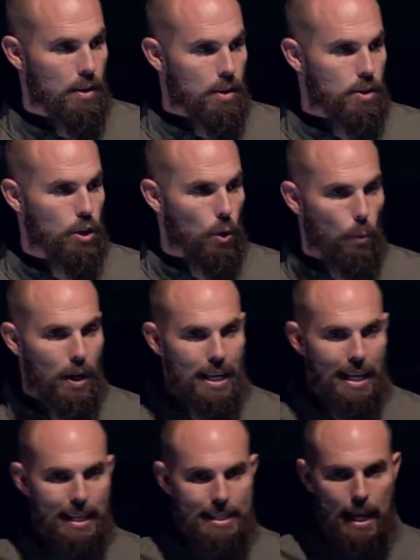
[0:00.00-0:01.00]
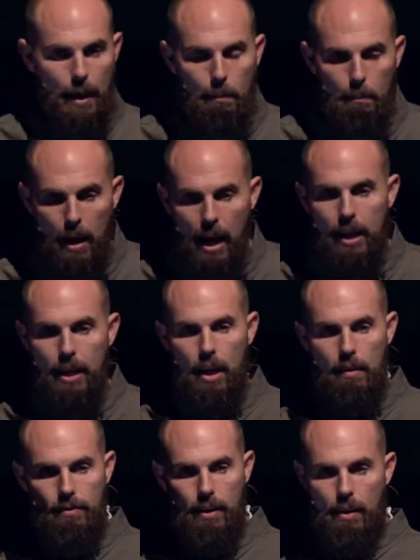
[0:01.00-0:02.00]
So we need to take money
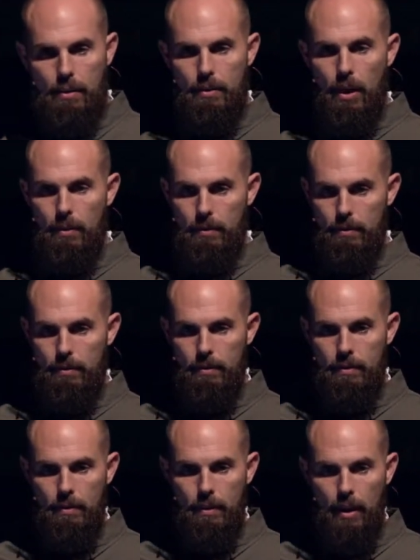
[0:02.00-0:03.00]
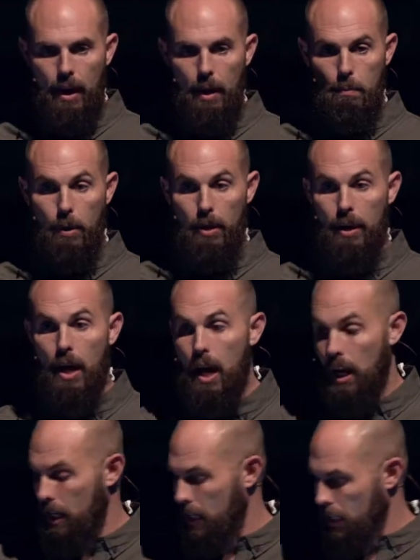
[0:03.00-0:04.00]
off that throne and put
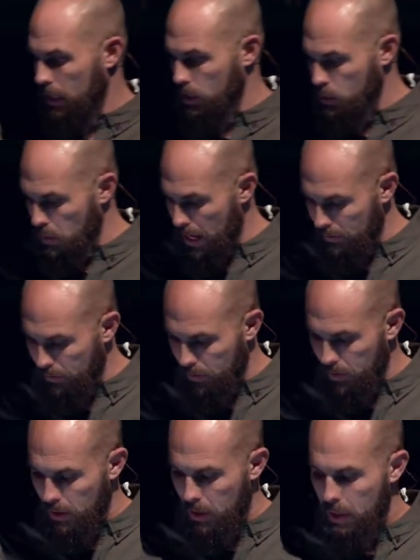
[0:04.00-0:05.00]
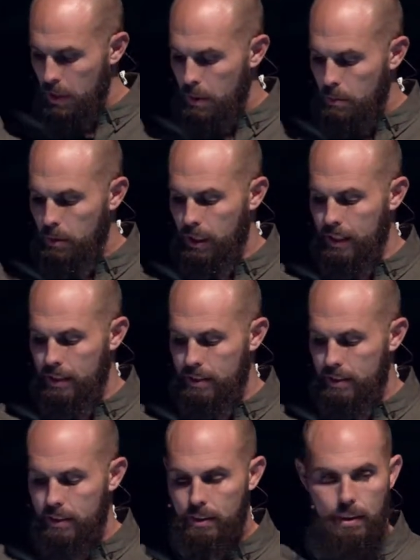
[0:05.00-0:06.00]
God in his rightful place.
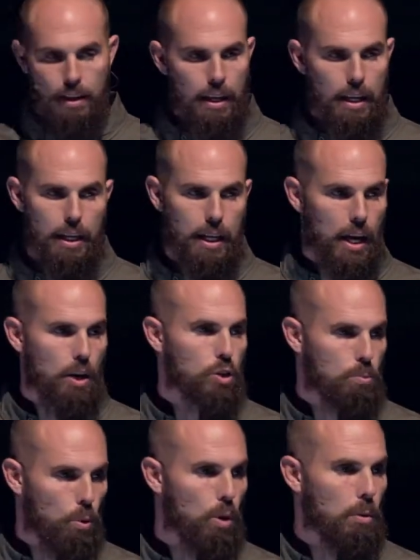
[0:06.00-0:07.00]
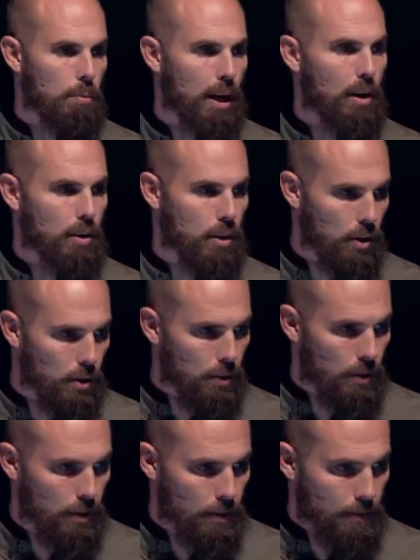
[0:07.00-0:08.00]
He cares more about you